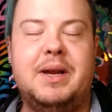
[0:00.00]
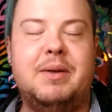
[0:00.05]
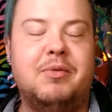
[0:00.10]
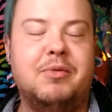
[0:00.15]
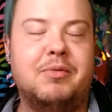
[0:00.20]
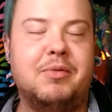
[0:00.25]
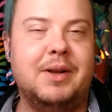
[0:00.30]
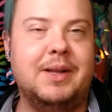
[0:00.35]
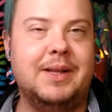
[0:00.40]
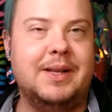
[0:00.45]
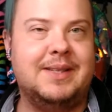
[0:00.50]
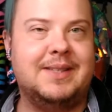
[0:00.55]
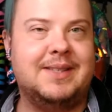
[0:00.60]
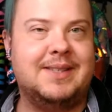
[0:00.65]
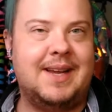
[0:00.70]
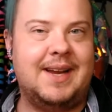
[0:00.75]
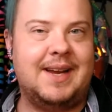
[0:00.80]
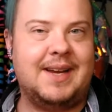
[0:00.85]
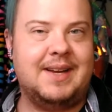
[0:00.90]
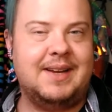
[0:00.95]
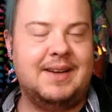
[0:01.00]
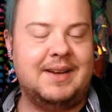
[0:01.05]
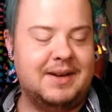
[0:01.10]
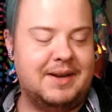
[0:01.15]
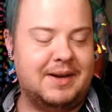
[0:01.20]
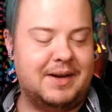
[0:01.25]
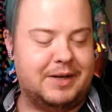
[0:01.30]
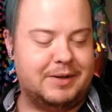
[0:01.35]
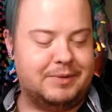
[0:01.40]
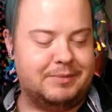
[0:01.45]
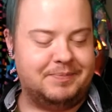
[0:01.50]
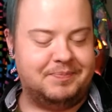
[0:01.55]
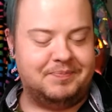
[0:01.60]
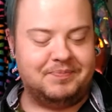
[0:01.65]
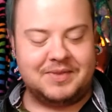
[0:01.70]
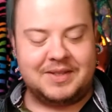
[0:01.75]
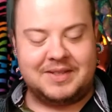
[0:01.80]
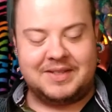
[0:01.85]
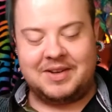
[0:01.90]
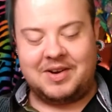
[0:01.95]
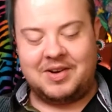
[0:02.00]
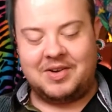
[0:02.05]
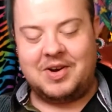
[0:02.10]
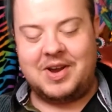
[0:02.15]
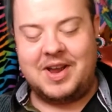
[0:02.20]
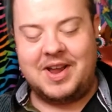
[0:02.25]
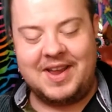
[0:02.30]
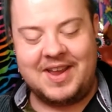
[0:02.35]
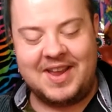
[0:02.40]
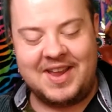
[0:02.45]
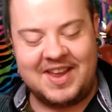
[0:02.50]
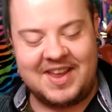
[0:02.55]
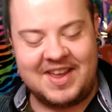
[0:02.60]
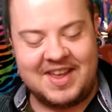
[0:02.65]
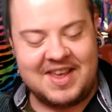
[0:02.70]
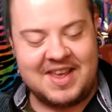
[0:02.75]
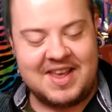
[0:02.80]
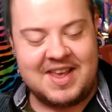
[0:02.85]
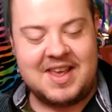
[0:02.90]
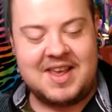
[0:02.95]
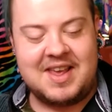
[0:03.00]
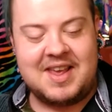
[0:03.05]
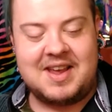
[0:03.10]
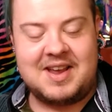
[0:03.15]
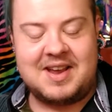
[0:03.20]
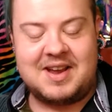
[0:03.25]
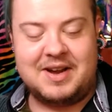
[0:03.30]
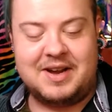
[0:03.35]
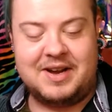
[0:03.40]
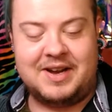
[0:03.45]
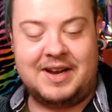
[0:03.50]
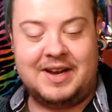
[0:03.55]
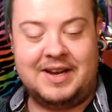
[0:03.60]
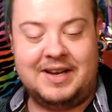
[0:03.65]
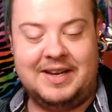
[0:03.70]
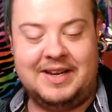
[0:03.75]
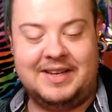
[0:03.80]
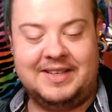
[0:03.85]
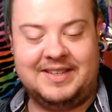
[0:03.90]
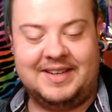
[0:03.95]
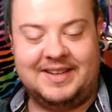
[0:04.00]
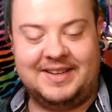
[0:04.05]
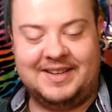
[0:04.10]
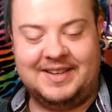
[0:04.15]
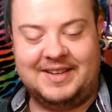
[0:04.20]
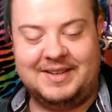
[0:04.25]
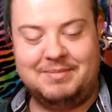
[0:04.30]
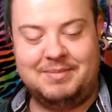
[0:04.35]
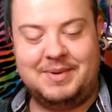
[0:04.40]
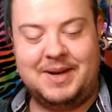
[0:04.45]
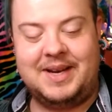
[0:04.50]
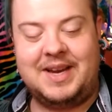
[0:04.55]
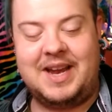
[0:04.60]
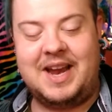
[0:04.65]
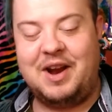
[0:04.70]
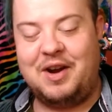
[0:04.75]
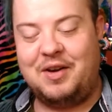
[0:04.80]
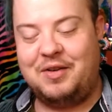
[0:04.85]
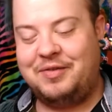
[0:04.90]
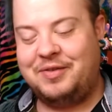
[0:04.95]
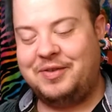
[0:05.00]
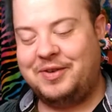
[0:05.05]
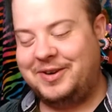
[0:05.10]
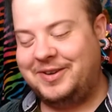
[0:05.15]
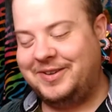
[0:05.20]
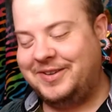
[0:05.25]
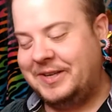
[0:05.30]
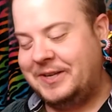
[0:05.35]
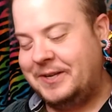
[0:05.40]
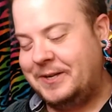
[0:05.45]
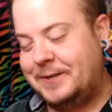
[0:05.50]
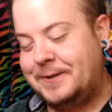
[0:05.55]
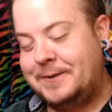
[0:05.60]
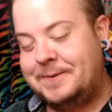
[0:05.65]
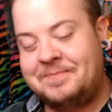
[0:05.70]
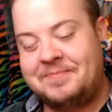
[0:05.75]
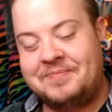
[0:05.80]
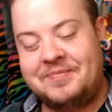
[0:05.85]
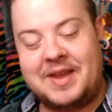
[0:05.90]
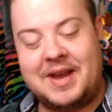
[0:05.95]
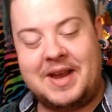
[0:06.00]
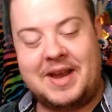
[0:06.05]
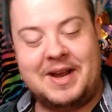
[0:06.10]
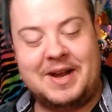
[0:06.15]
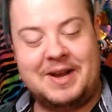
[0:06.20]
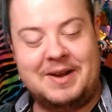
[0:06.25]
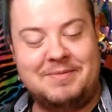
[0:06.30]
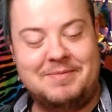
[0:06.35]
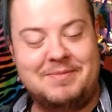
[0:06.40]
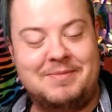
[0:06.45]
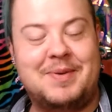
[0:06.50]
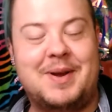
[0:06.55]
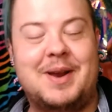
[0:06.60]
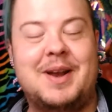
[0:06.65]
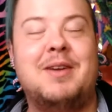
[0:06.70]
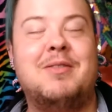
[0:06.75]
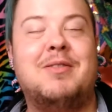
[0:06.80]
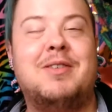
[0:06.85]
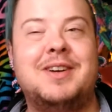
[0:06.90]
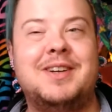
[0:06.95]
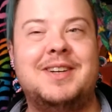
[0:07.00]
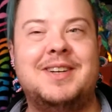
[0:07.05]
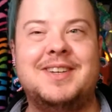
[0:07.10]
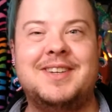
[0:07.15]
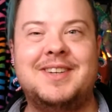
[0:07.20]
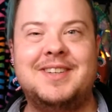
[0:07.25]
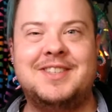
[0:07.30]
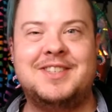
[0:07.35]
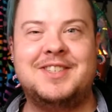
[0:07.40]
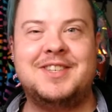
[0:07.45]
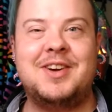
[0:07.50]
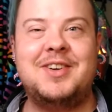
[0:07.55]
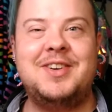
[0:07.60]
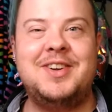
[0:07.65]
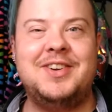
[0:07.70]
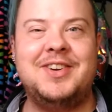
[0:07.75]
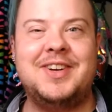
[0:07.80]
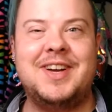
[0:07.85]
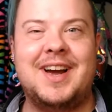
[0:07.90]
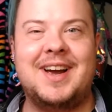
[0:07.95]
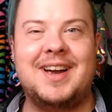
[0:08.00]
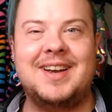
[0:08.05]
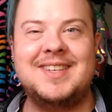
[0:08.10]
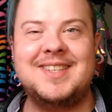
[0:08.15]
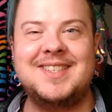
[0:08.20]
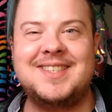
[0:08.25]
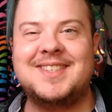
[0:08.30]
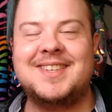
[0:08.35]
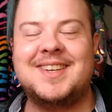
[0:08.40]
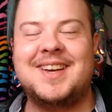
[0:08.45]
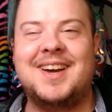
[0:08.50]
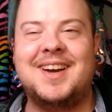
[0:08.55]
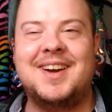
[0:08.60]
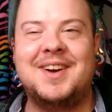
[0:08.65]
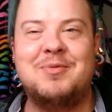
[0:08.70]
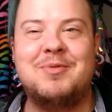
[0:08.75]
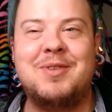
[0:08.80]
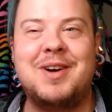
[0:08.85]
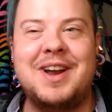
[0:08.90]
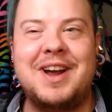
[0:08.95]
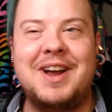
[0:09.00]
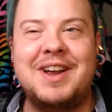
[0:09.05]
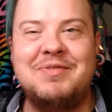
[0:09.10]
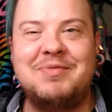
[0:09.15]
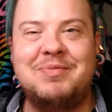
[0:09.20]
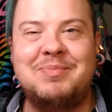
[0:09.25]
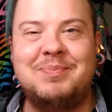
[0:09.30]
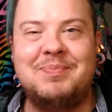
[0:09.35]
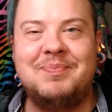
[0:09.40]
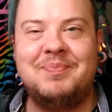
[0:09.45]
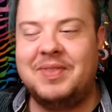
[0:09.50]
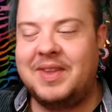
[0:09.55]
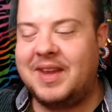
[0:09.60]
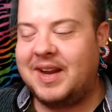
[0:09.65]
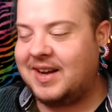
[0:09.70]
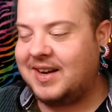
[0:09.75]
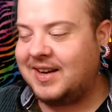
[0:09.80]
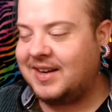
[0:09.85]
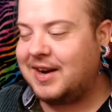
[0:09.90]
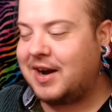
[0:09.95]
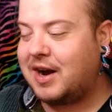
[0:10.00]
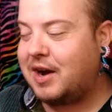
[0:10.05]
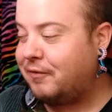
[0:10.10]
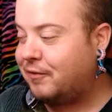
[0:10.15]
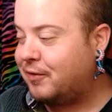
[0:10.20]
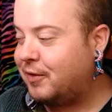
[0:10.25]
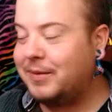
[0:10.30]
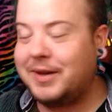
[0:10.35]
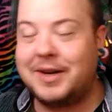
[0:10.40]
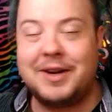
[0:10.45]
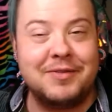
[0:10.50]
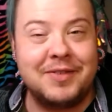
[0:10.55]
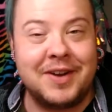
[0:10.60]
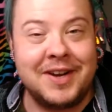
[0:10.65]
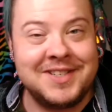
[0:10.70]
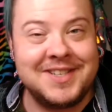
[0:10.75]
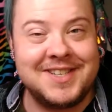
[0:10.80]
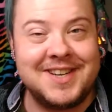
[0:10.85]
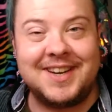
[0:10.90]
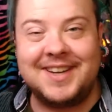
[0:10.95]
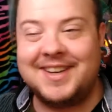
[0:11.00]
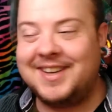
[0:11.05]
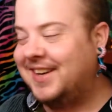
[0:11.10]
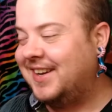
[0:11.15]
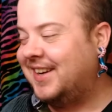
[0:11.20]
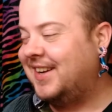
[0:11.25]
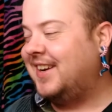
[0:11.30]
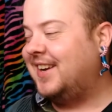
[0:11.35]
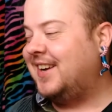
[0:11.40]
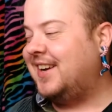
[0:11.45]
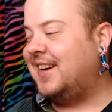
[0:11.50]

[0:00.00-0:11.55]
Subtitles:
me really sick. So I need to be careful. But I wanted to show you guys what I've got from the convention.